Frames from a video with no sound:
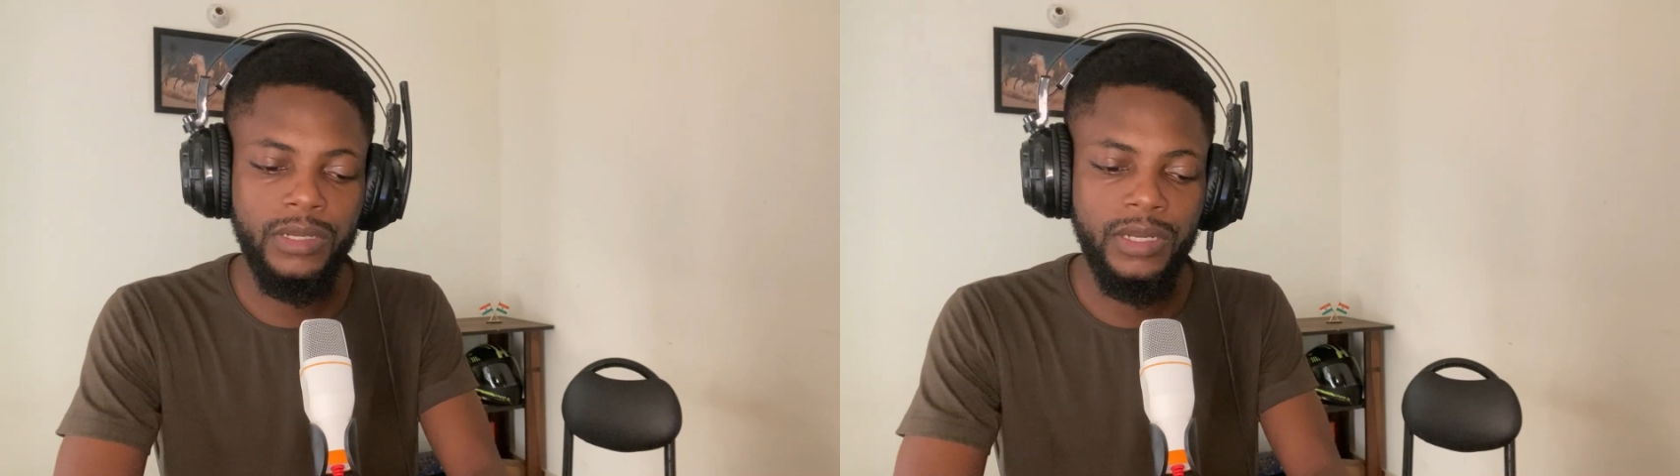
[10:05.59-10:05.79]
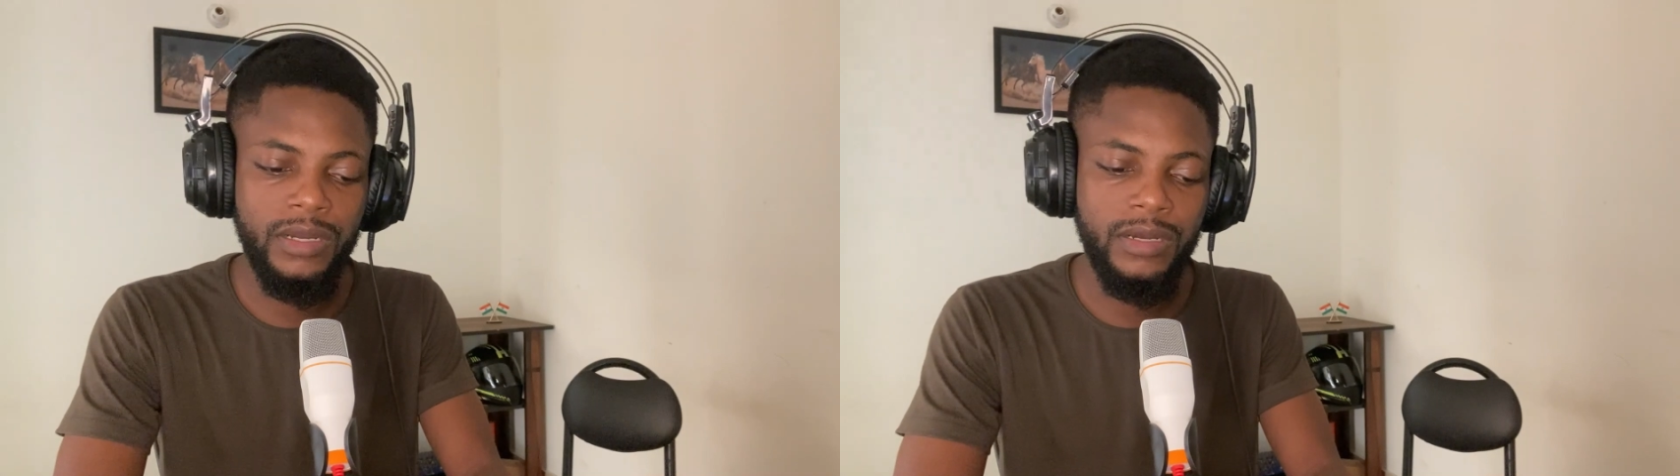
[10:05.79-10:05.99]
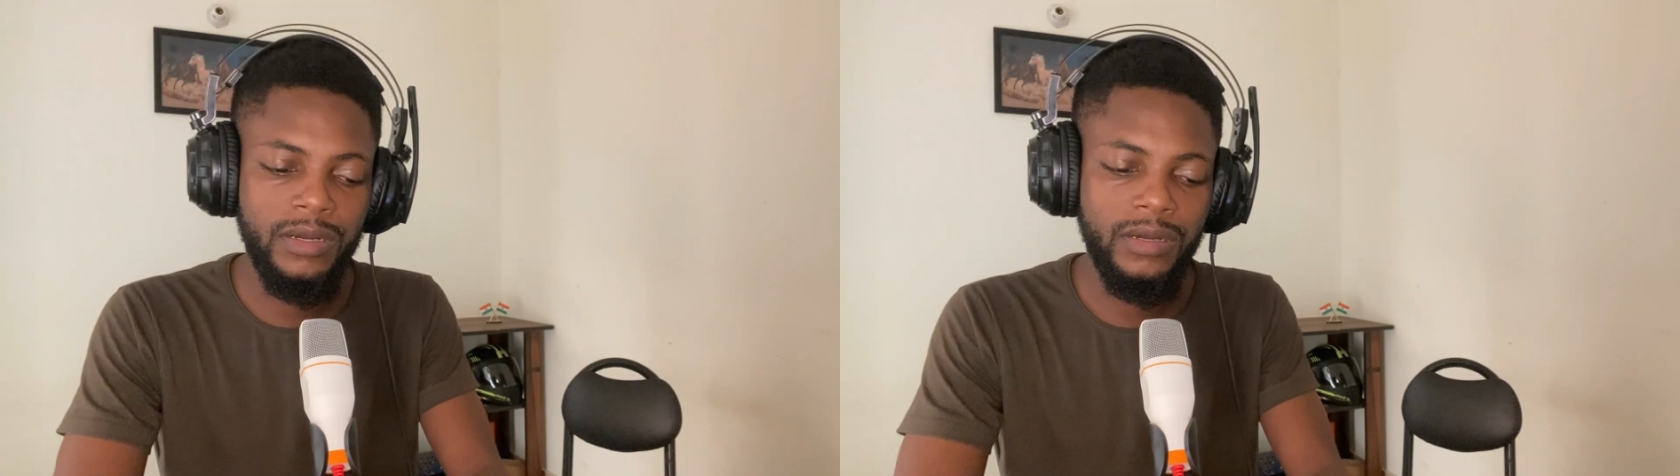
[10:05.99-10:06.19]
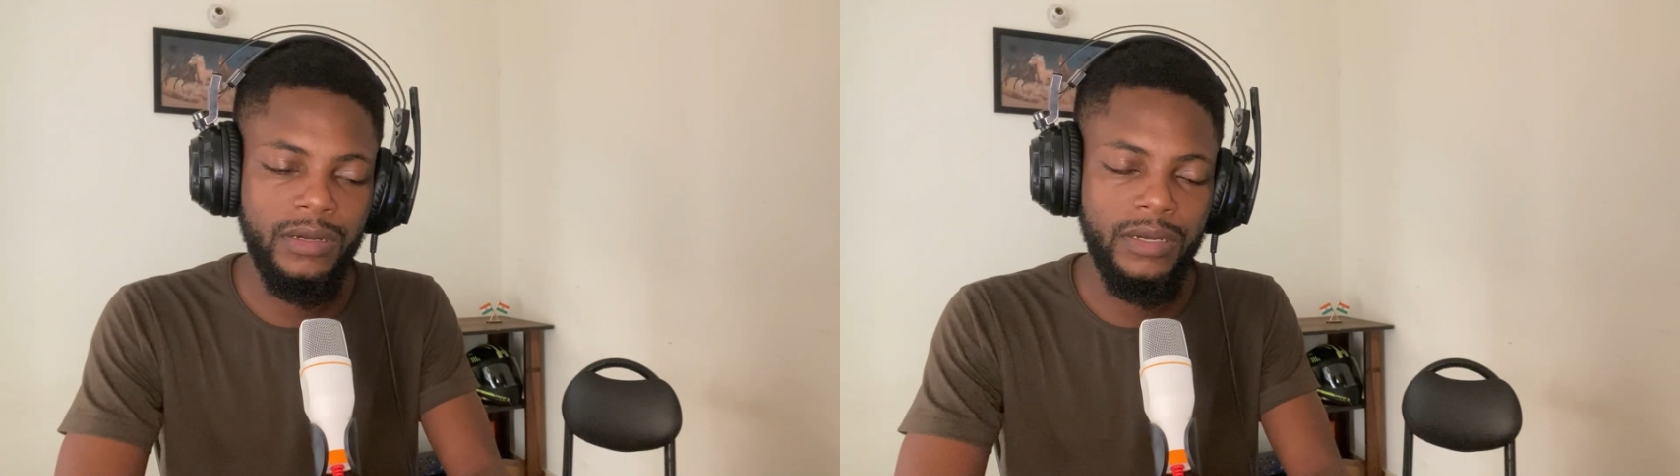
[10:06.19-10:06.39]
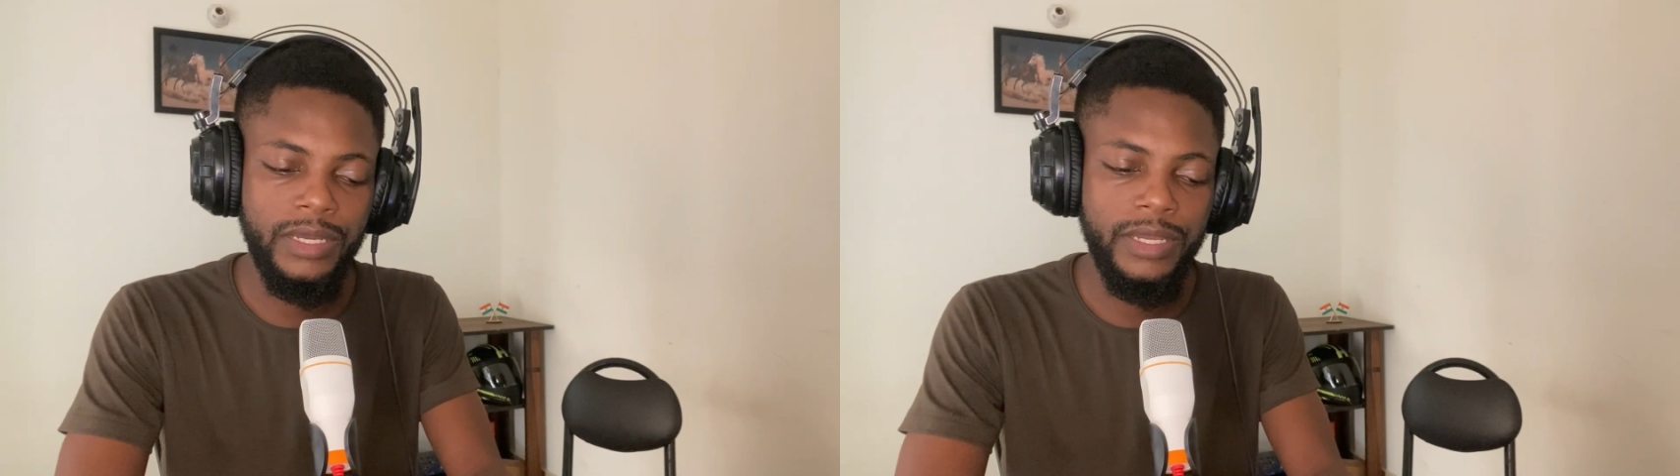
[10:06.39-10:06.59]

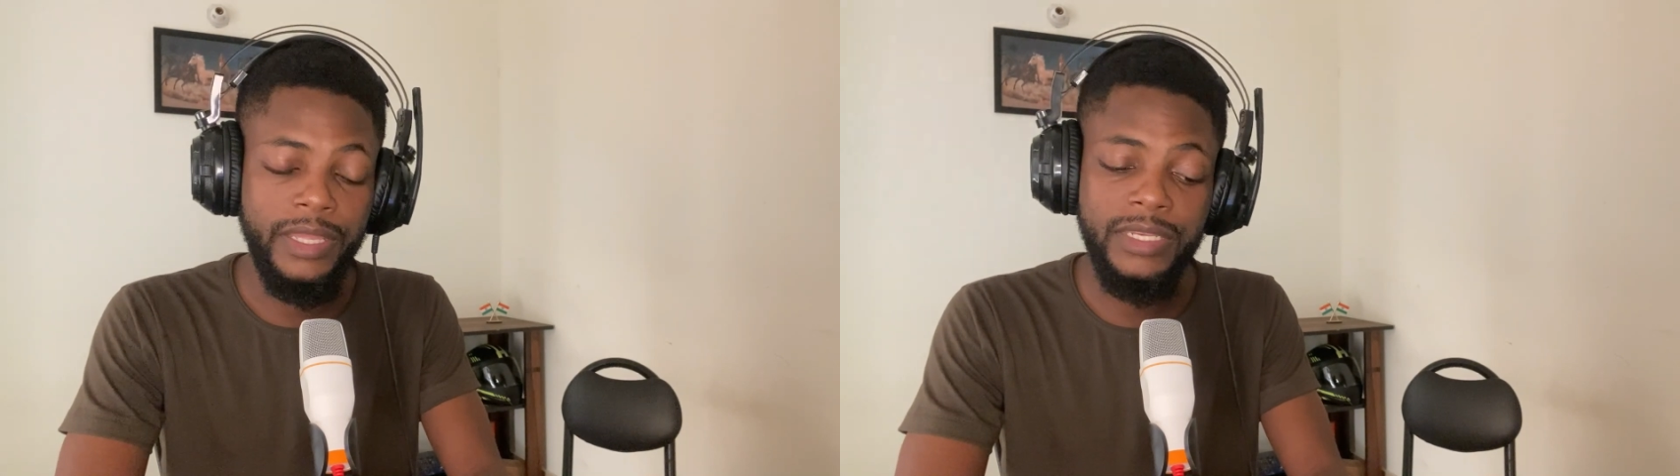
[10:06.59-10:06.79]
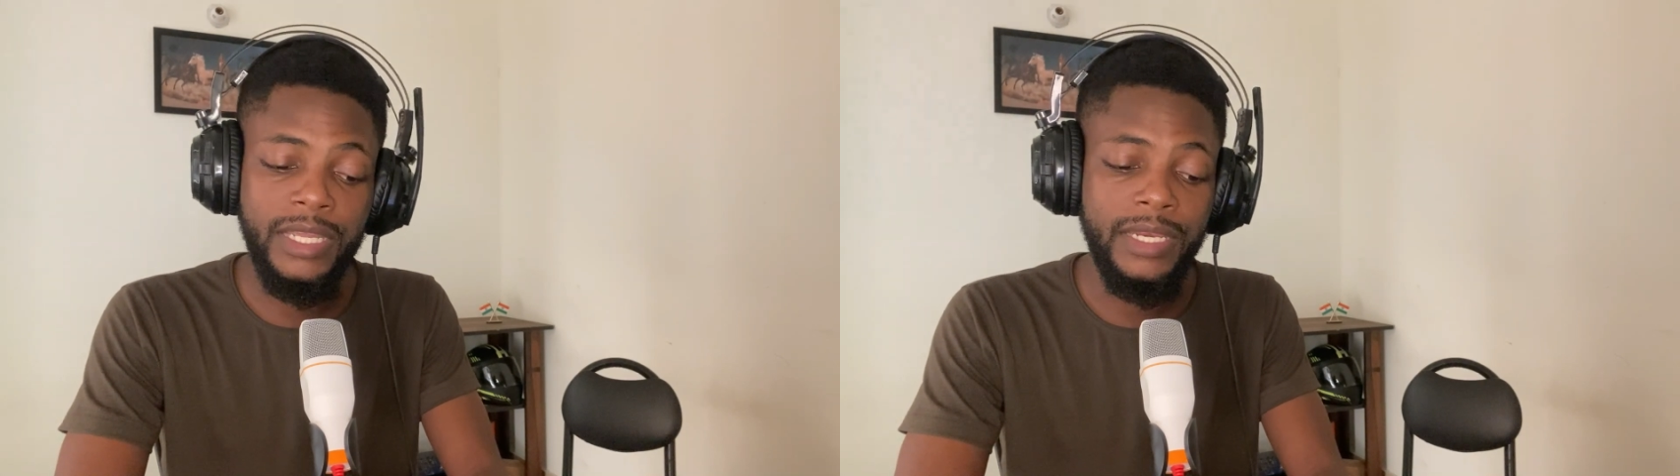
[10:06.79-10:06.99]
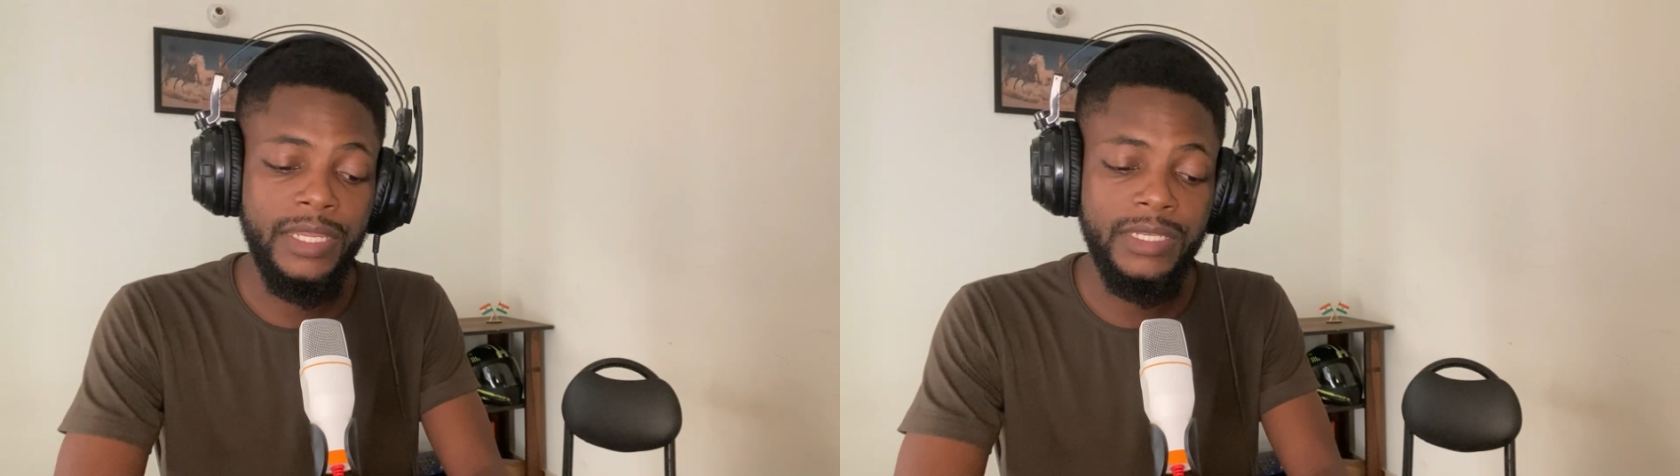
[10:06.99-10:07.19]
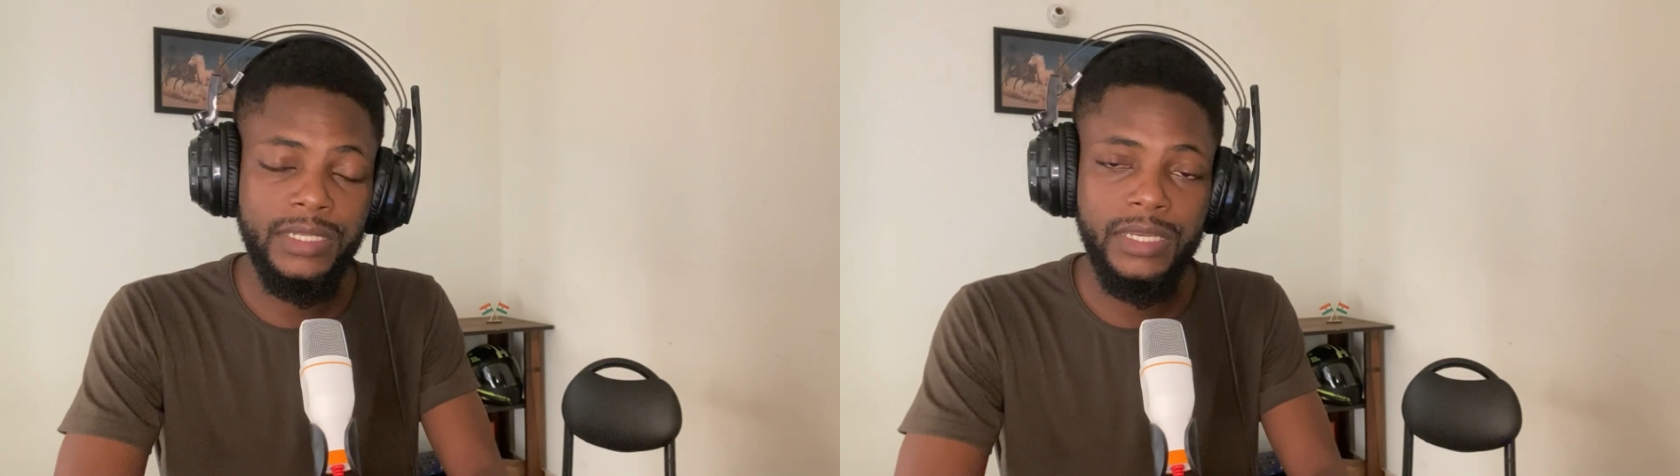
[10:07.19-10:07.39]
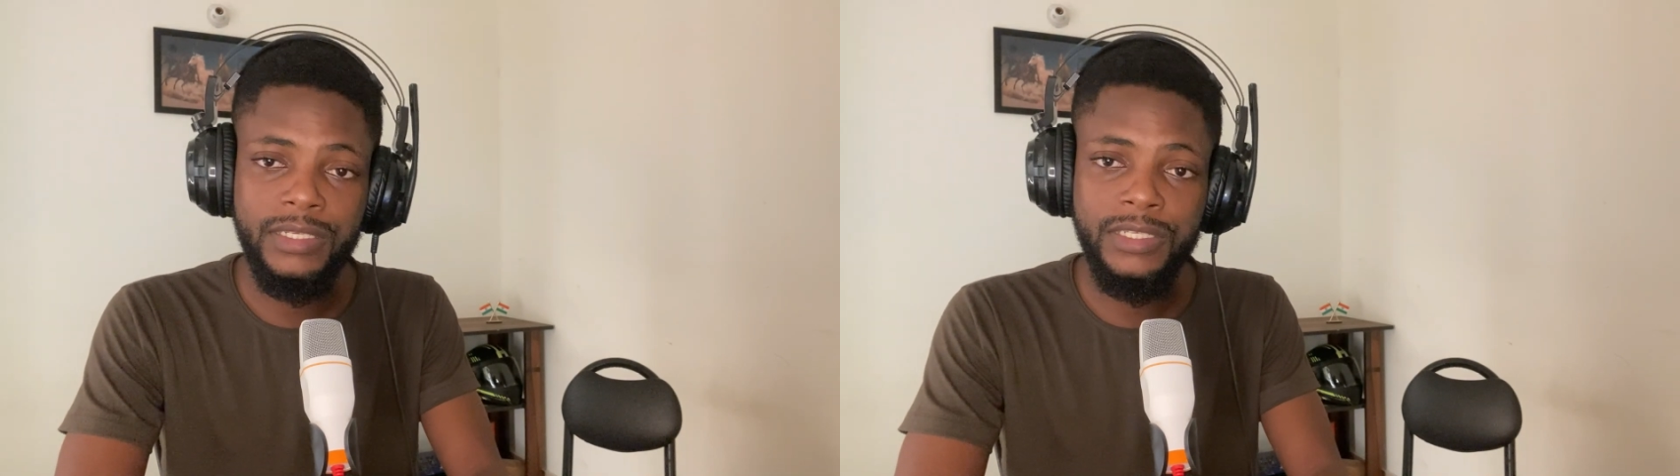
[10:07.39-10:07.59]

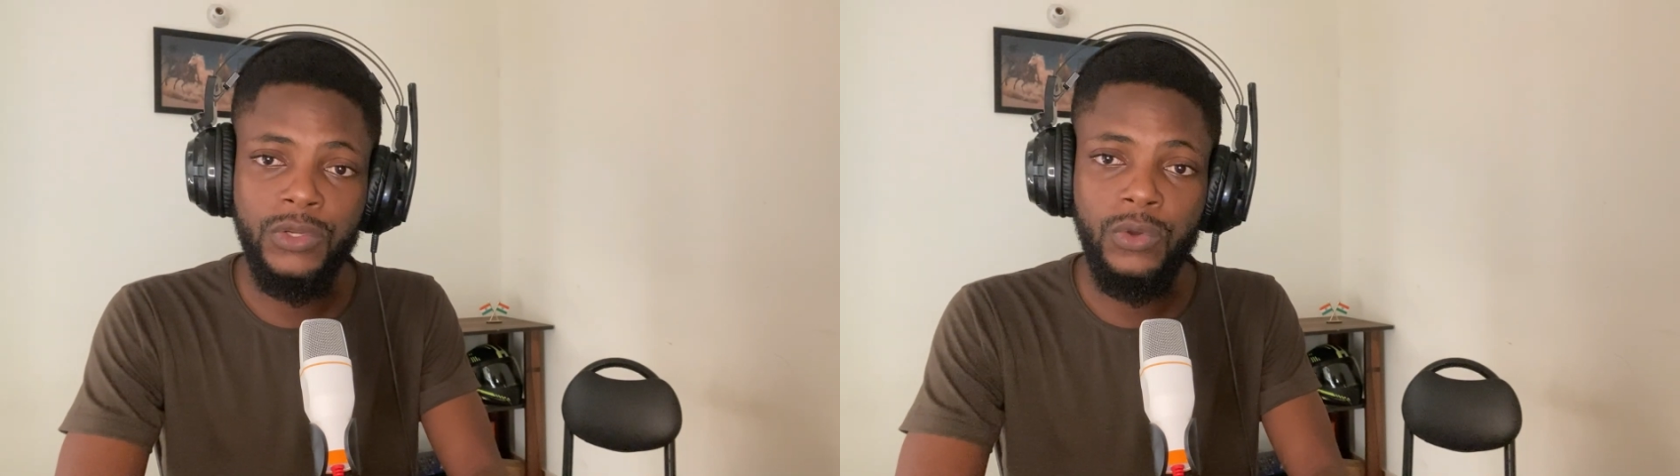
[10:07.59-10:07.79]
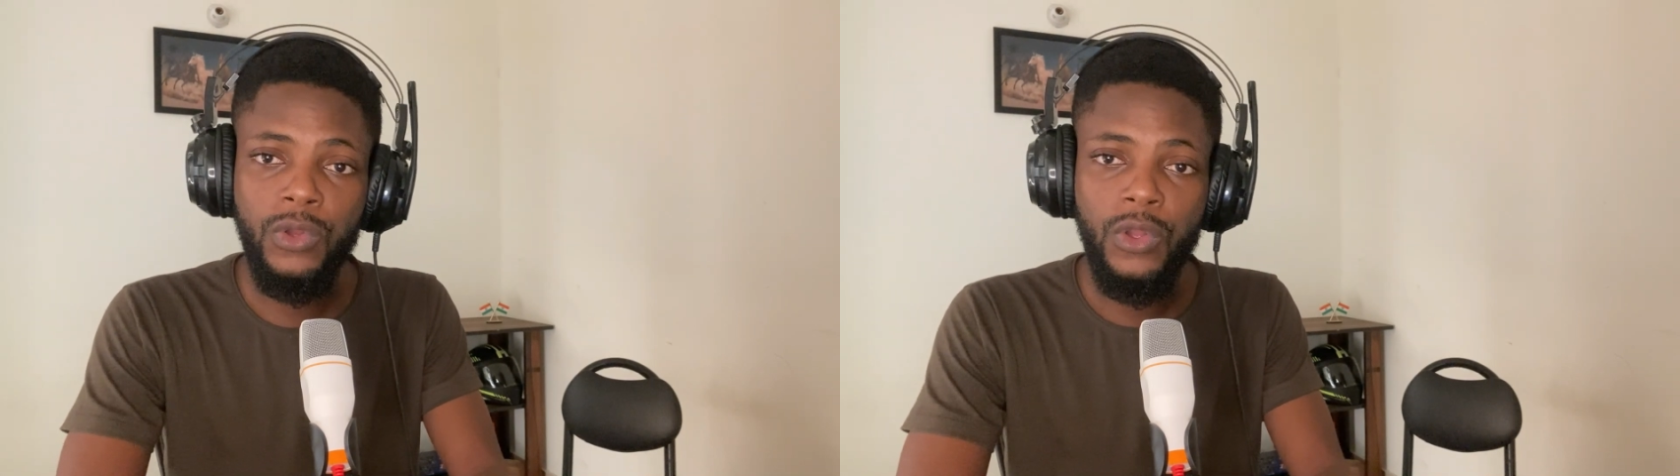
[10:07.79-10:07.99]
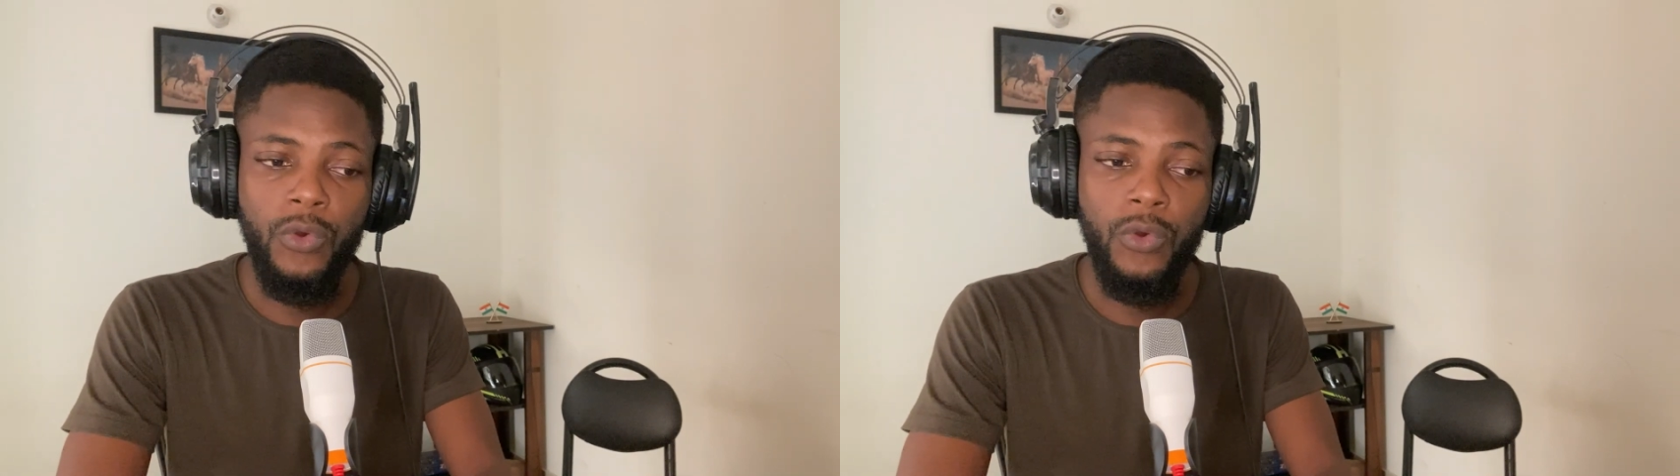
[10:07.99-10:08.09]
and you know,